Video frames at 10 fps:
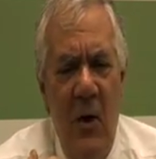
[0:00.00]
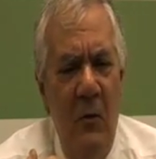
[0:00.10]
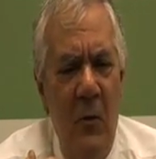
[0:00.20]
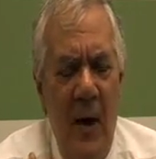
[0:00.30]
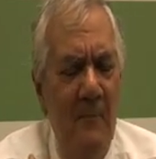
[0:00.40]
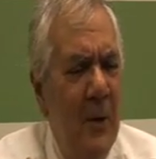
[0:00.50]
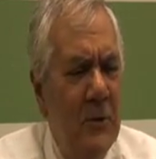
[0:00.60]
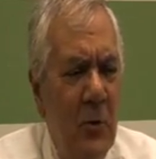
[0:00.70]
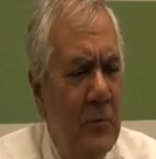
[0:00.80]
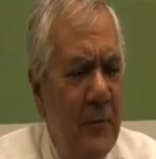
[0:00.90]
when I'm
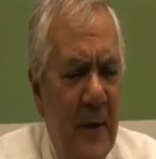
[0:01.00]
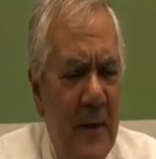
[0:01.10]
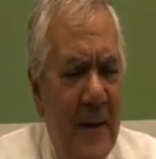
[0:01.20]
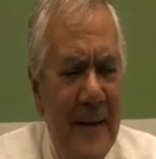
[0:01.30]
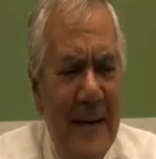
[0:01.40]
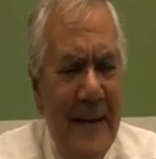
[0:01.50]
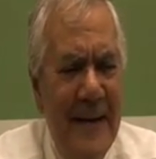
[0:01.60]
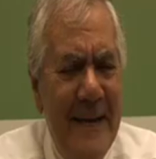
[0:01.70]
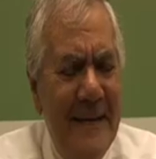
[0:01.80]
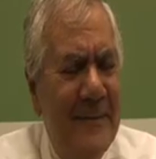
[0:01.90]
much older than
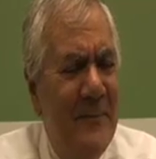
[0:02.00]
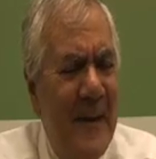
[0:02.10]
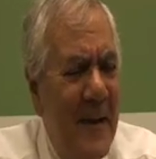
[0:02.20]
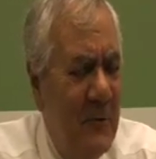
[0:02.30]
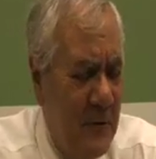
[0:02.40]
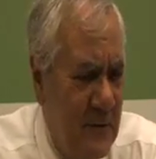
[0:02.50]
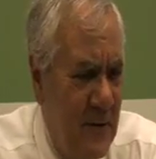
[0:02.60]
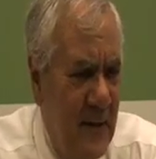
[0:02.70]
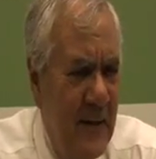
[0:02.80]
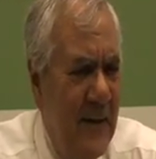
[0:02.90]
his parents.
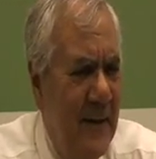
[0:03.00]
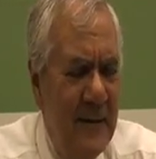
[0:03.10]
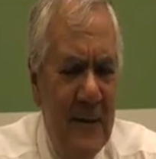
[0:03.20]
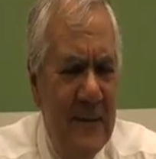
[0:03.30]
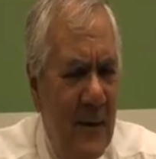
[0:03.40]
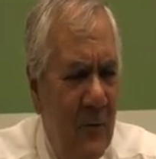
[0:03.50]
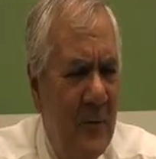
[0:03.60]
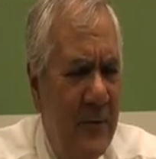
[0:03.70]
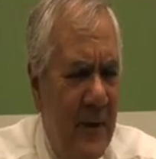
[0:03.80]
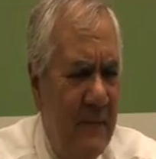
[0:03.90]
It's a
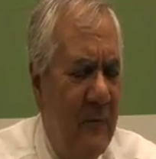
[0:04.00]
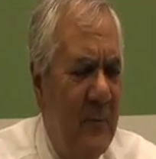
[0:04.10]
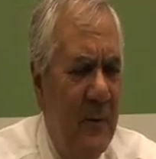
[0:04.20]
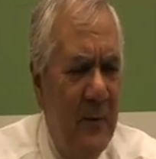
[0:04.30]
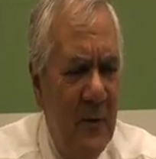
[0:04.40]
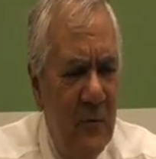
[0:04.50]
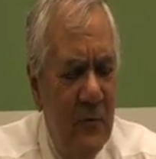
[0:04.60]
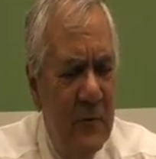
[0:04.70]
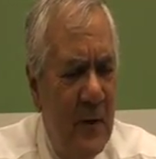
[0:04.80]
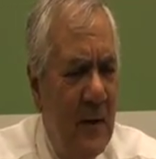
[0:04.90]
terrible thing for people to
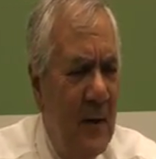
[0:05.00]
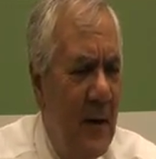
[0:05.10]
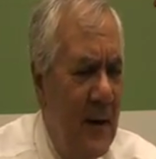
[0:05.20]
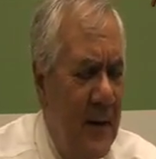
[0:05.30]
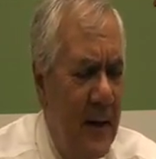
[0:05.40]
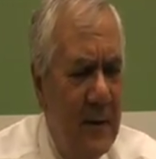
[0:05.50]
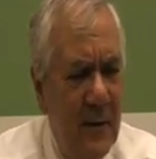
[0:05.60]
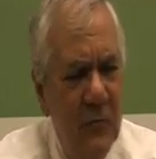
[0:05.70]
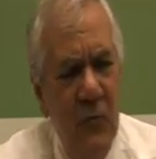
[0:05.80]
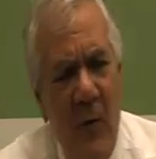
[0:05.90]
lose a
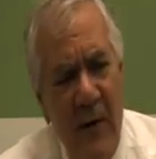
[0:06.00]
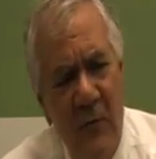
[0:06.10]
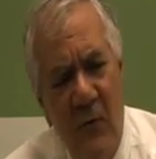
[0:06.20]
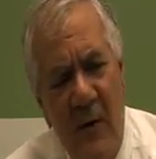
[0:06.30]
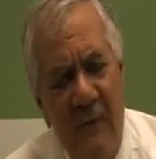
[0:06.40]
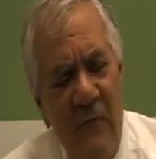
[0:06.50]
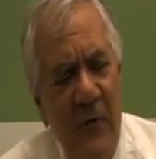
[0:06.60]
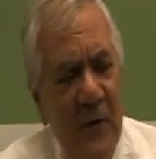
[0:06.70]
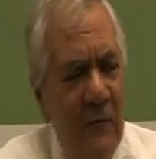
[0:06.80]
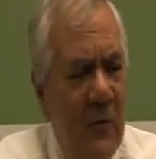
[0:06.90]
19, 20,
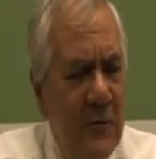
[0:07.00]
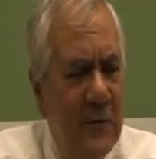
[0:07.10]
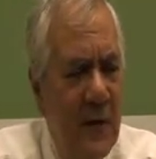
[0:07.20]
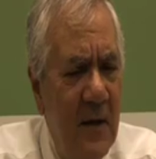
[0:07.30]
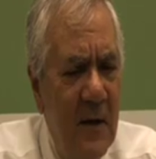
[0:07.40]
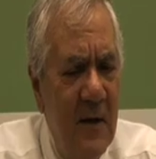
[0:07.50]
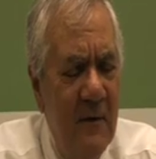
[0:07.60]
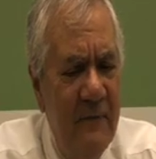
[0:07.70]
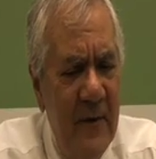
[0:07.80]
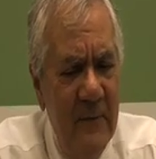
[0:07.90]
24-year-old
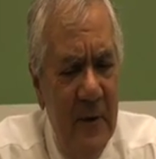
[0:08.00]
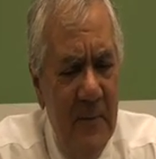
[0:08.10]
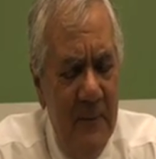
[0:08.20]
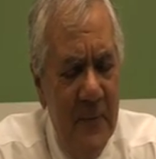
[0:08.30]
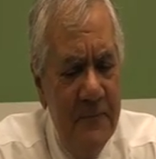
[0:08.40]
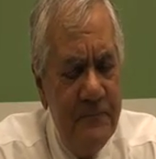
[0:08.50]
family member.